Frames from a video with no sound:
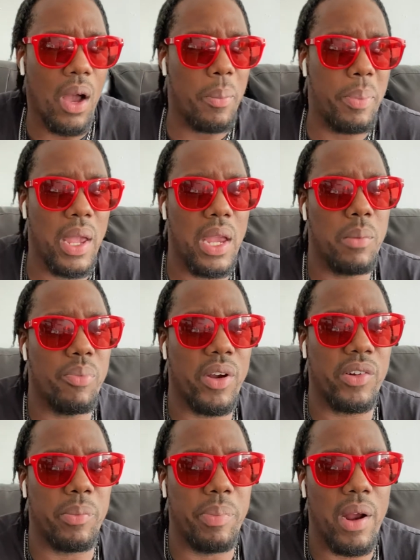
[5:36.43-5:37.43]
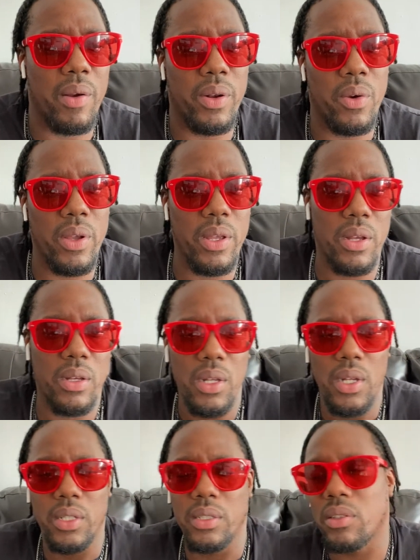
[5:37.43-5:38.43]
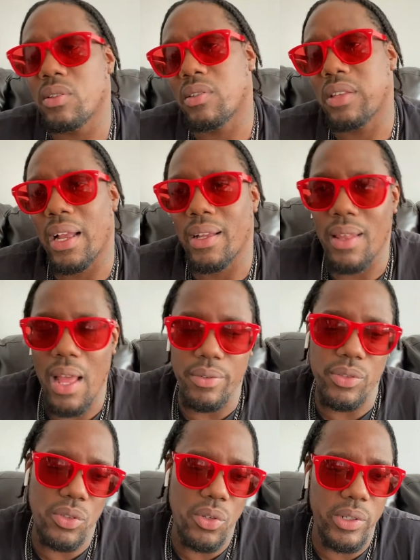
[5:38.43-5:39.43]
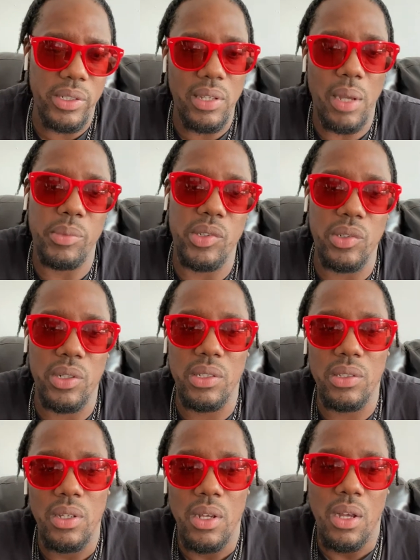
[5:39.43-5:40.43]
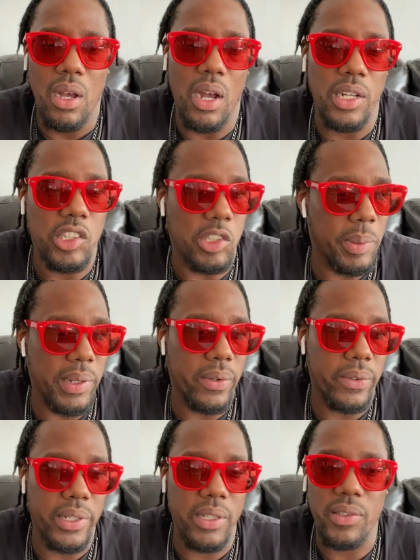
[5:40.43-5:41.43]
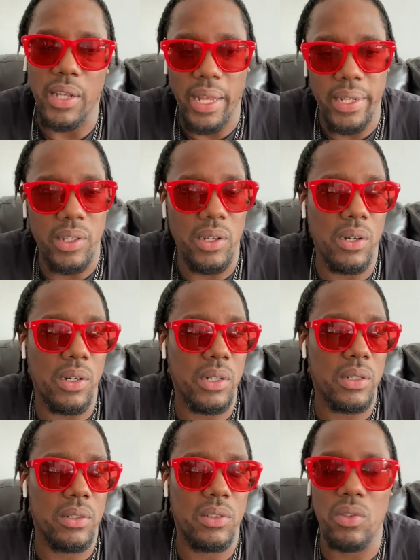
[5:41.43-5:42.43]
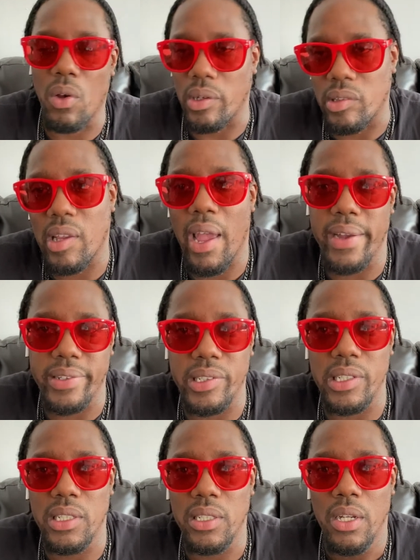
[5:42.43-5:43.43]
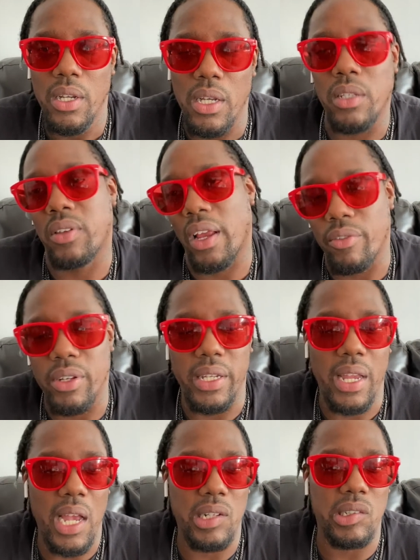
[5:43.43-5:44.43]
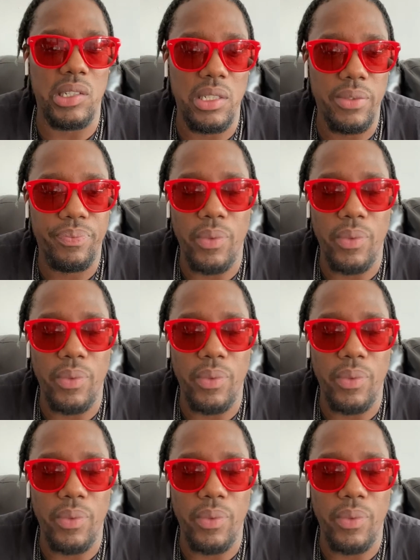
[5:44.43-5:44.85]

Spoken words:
Pain, Pressure, Paranoia. This is like a life story type of joint. He's spitting on this. I like the hook. The song is catchy. It's like really catchy.